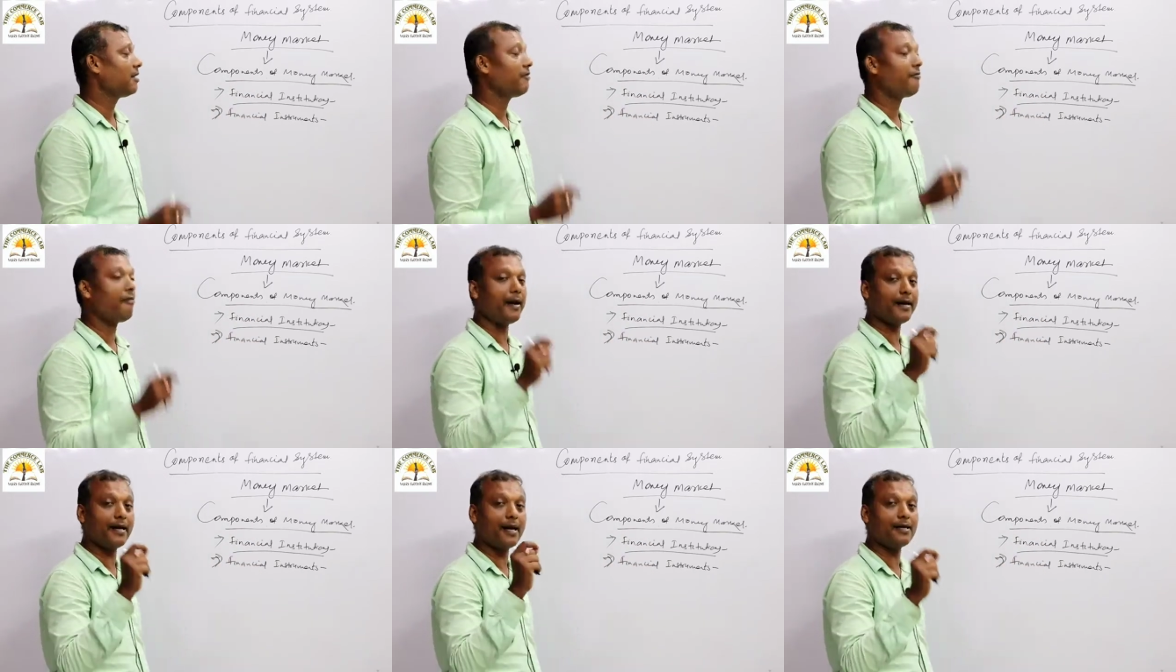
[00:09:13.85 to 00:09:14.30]

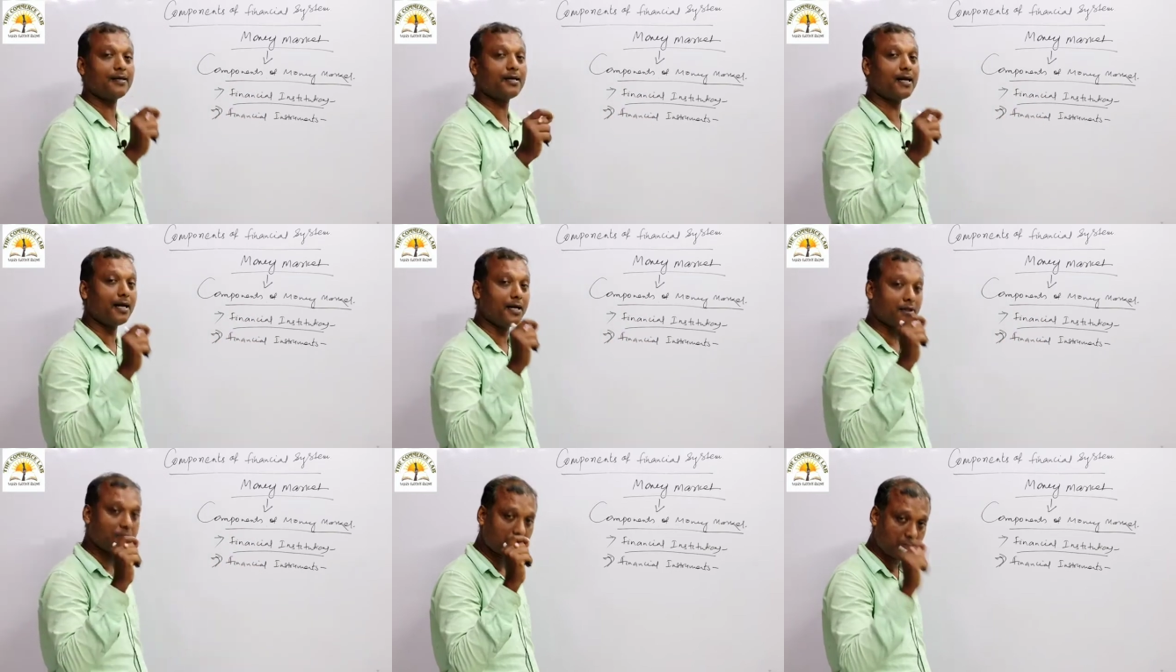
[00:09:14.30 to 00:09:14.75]
the
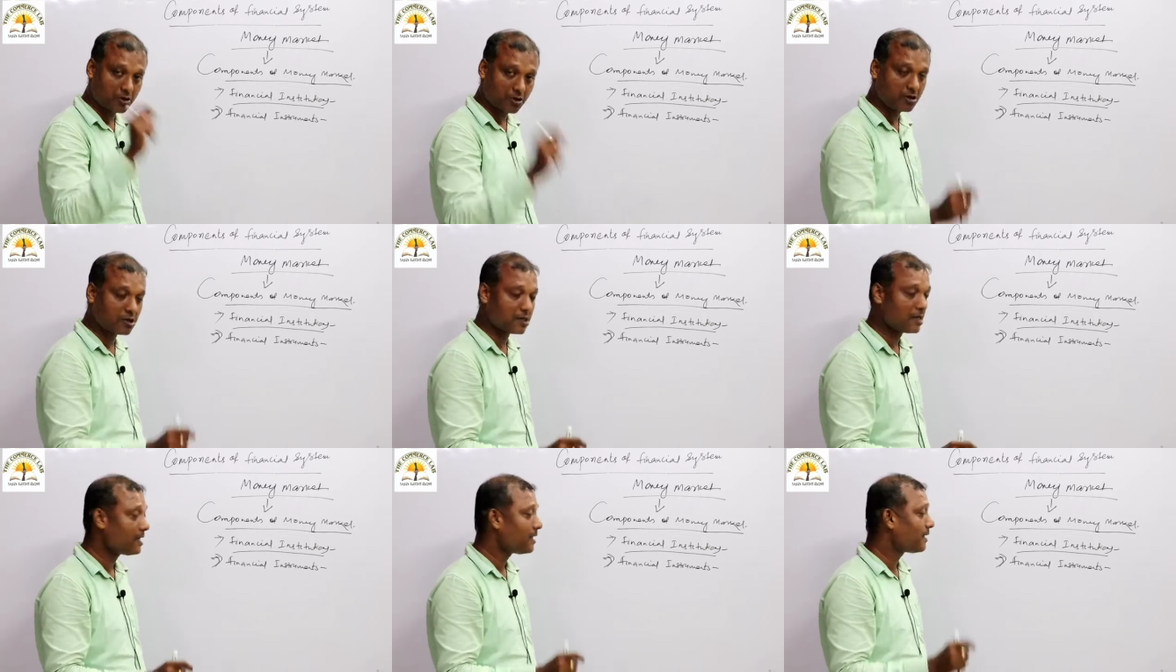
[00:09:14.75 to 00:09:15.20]
financial
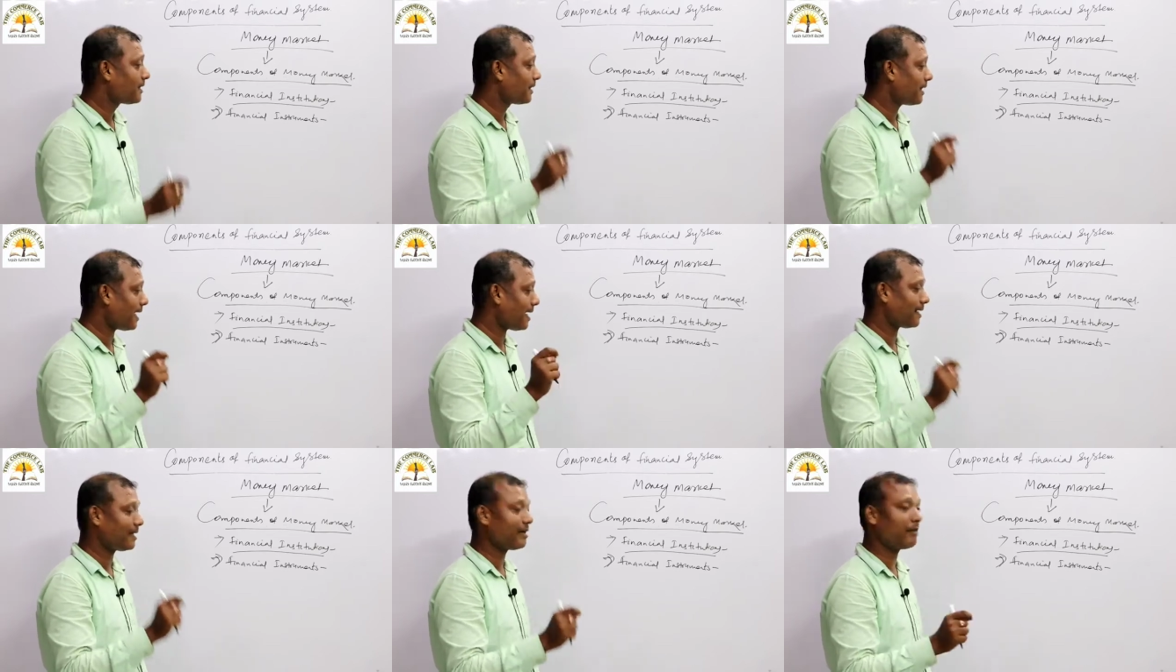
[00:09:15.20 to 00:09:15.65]
institutions
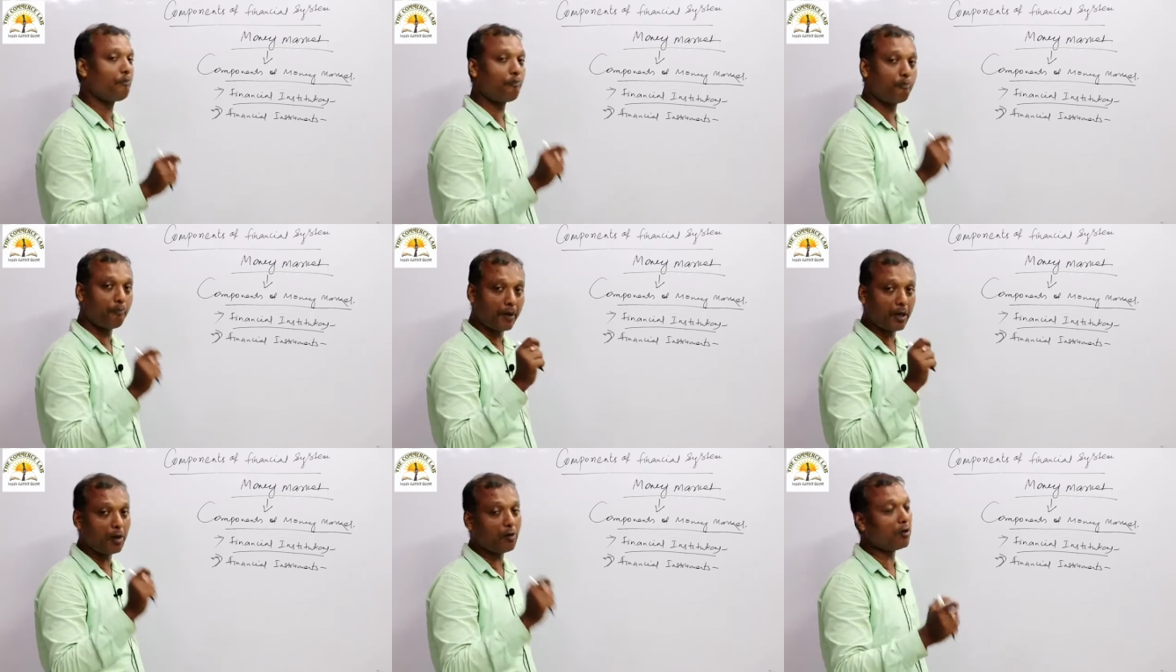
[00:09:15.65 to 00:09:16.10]

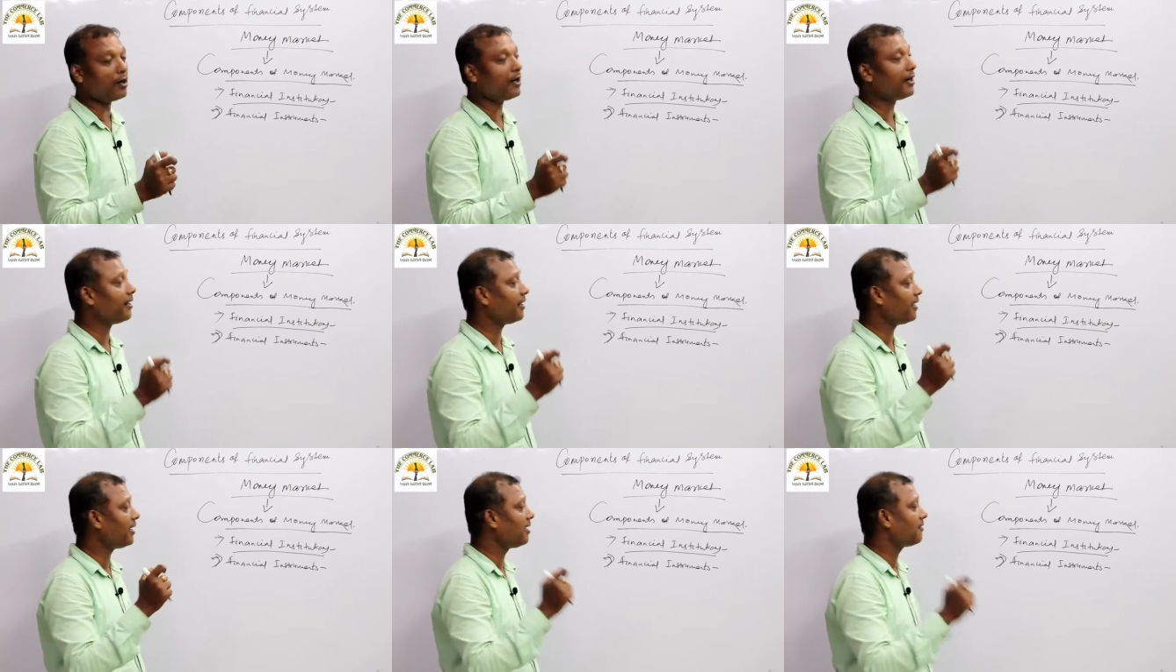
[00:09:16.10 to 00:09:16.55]
that
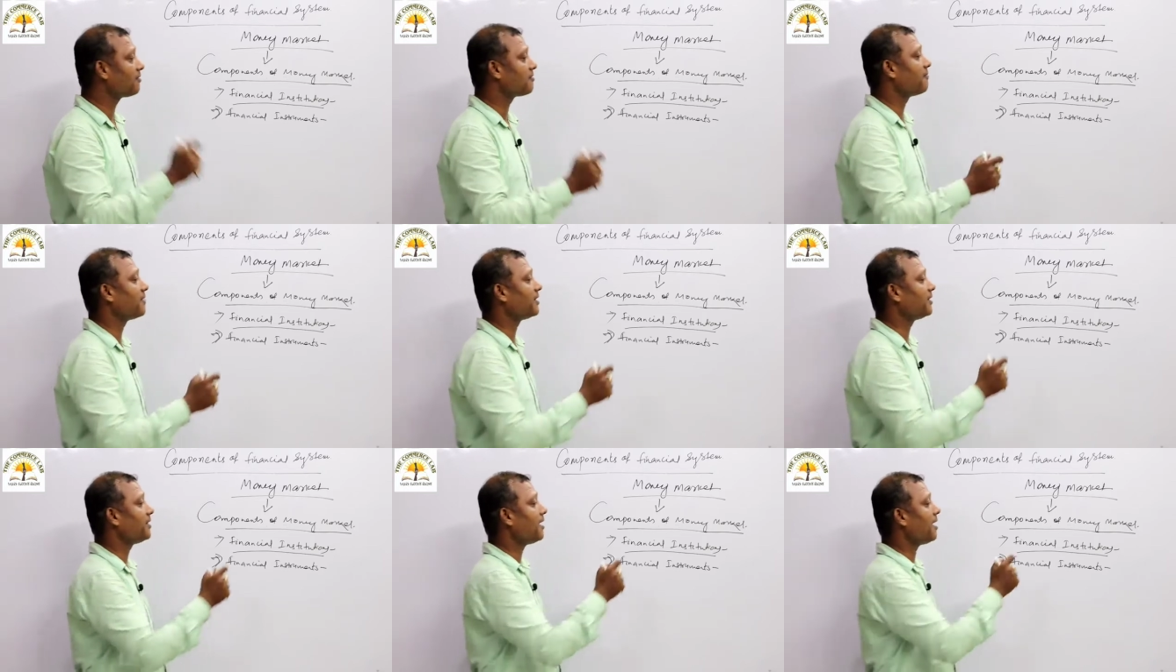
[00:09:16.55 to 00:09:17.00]
purely
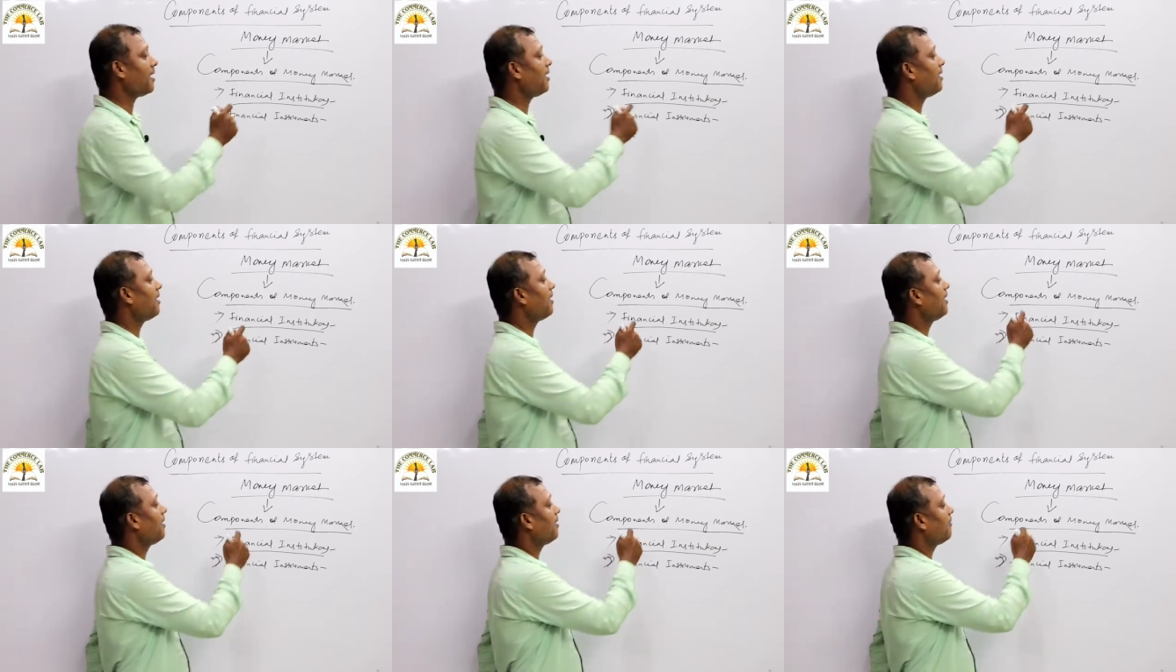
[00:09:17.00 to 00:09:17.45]
deals with
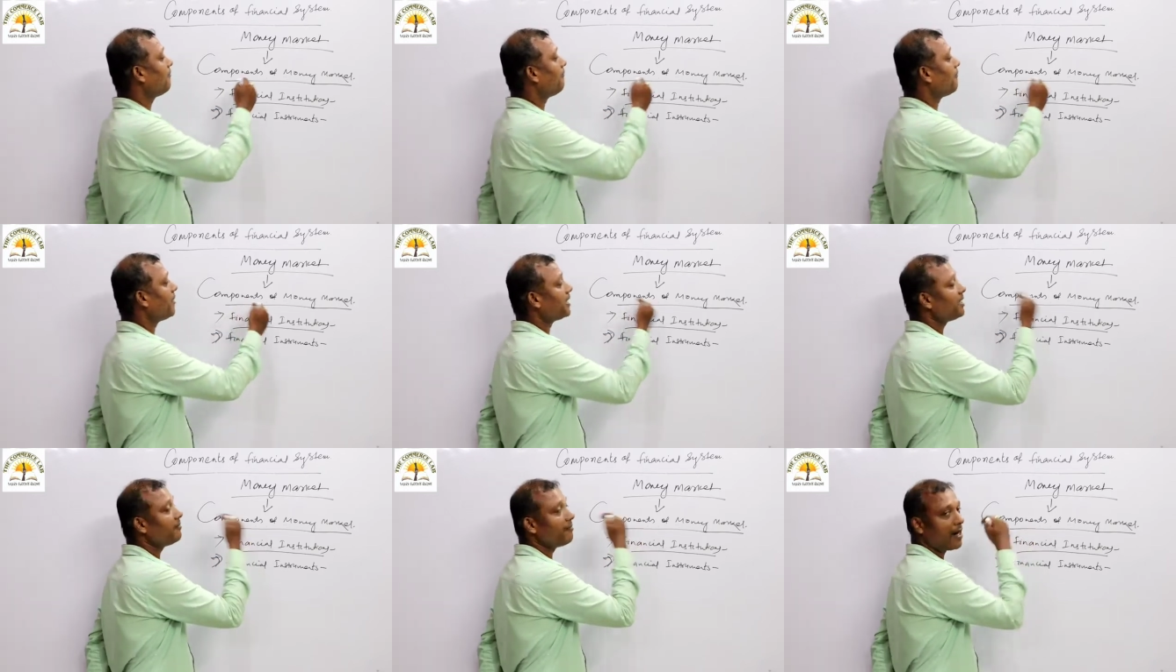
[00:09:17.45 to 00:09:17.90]
the
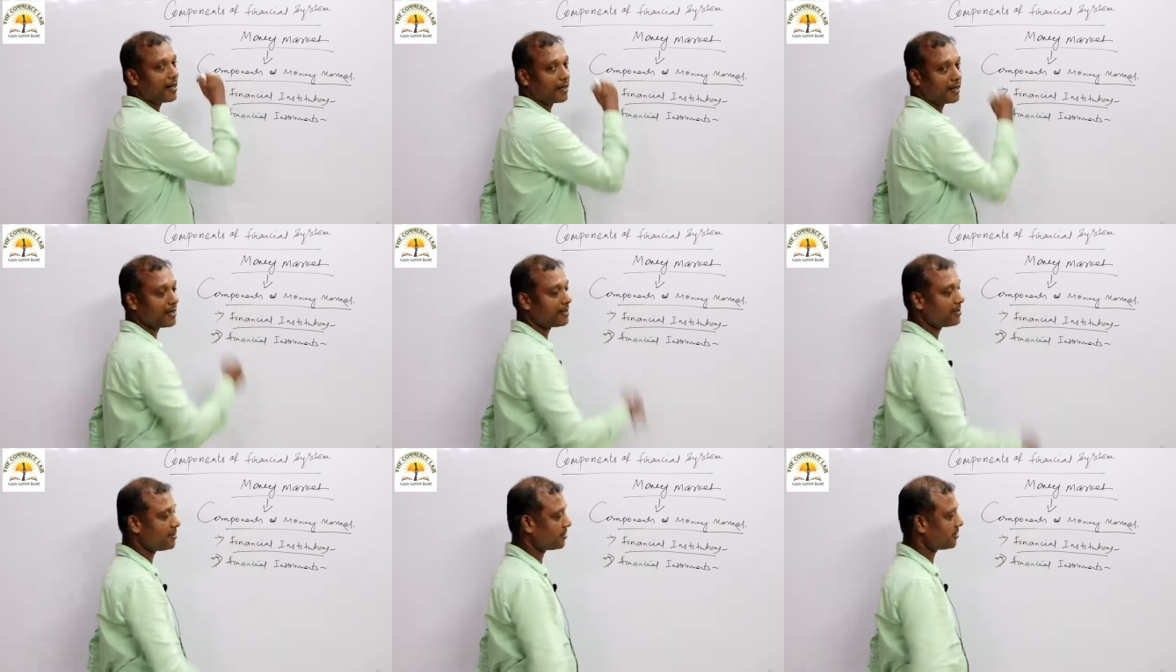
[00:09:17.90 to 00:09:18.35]
money
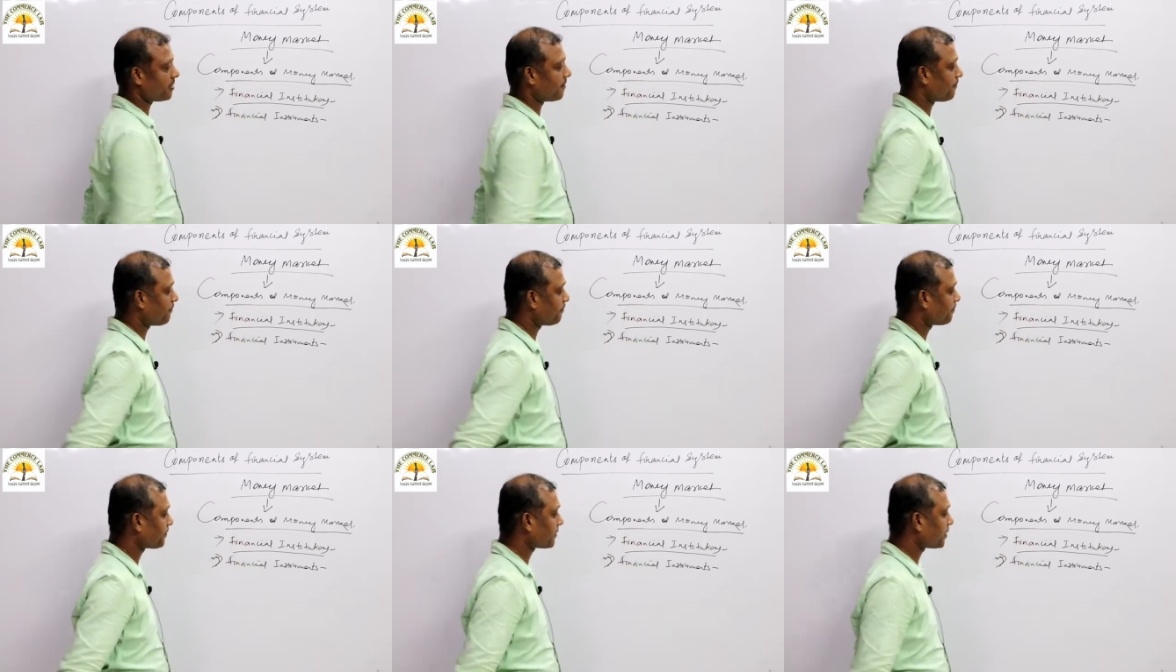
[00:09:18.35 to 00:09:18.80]
market
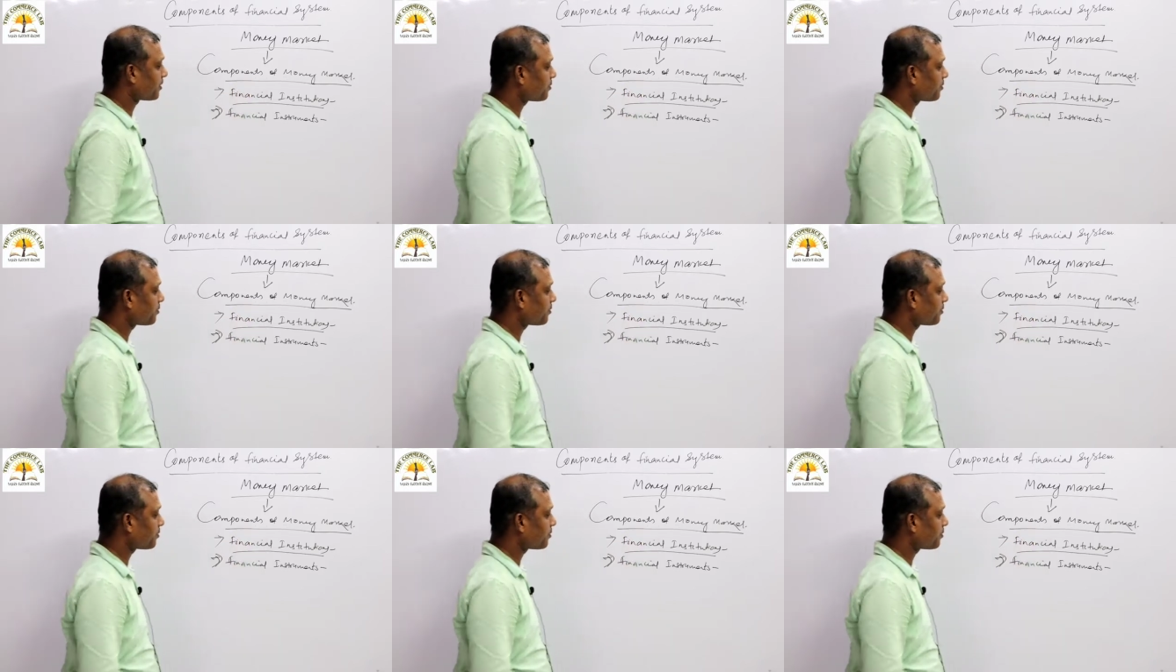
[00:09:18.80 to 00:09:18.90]
system.